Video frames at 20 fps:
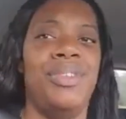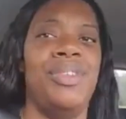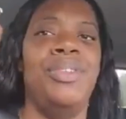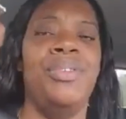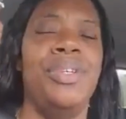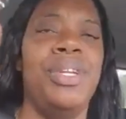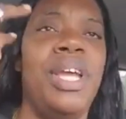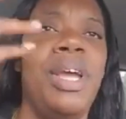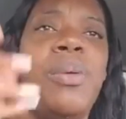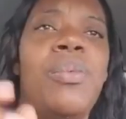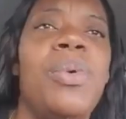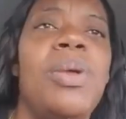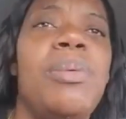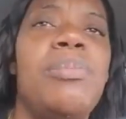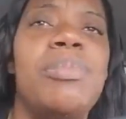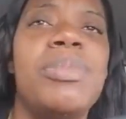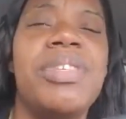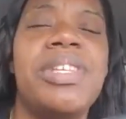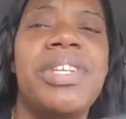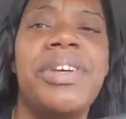do that
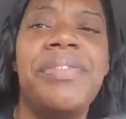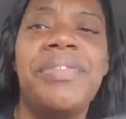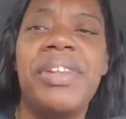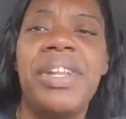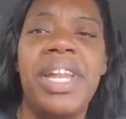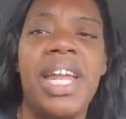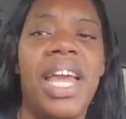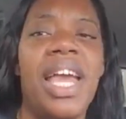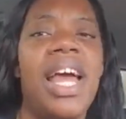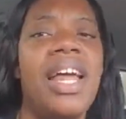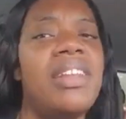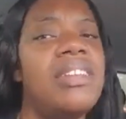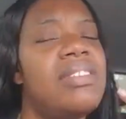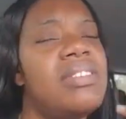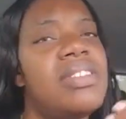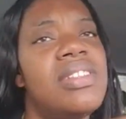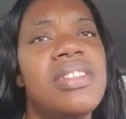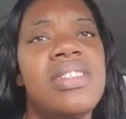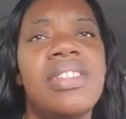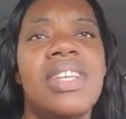with myself today i
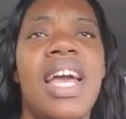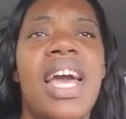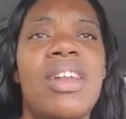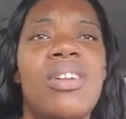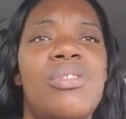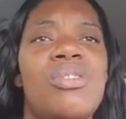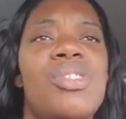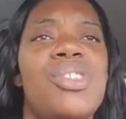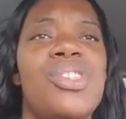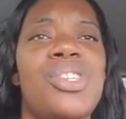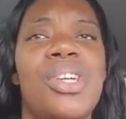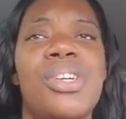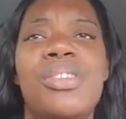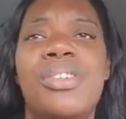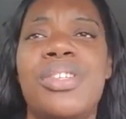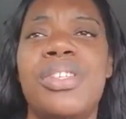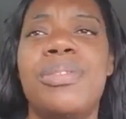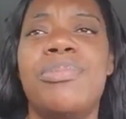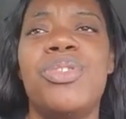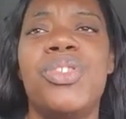just got on a
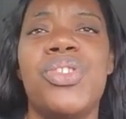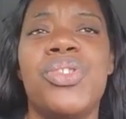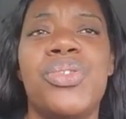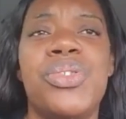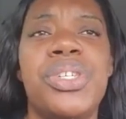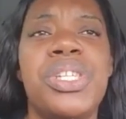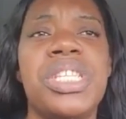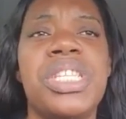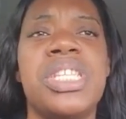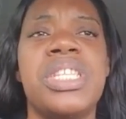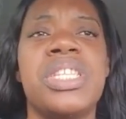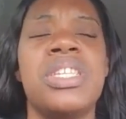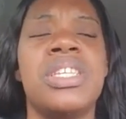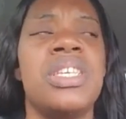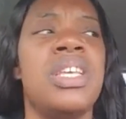shirt and some shorts